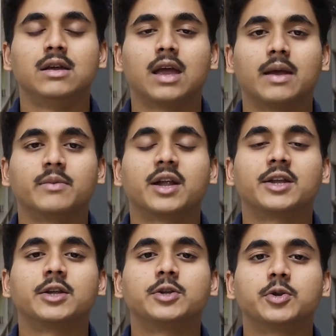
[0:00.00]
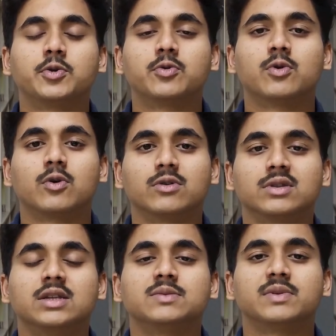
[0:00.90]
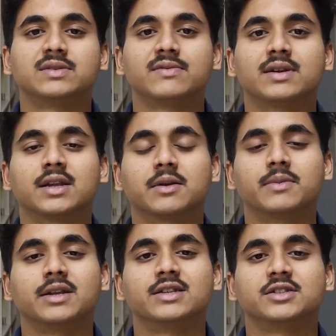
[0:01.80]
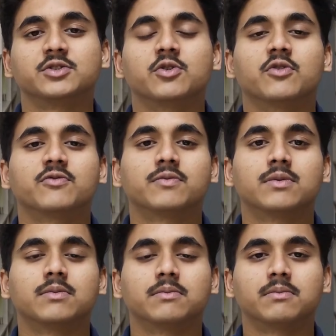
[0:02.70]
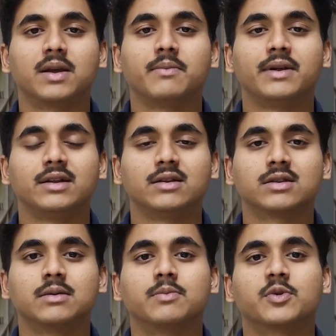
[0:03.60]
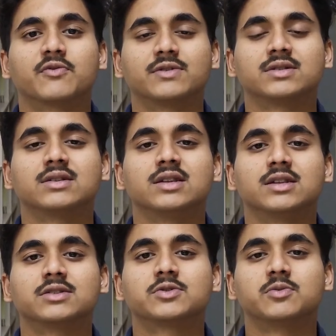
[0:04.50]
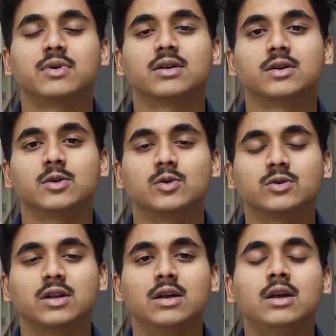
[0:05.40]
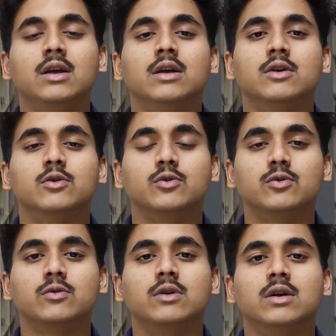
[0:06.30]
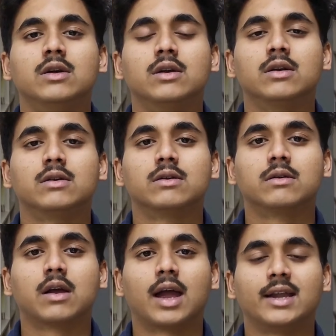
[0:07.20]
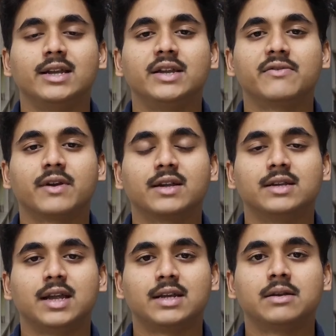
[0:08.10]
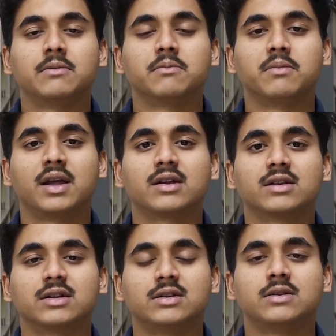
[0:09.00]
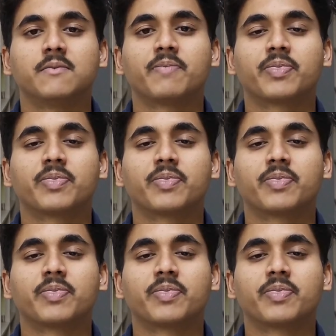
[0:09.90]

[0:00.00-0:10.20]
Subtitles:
I am writing to you on the specific recommendation of my mentor, Professor Neeraj Kumar Galod, who identified that my current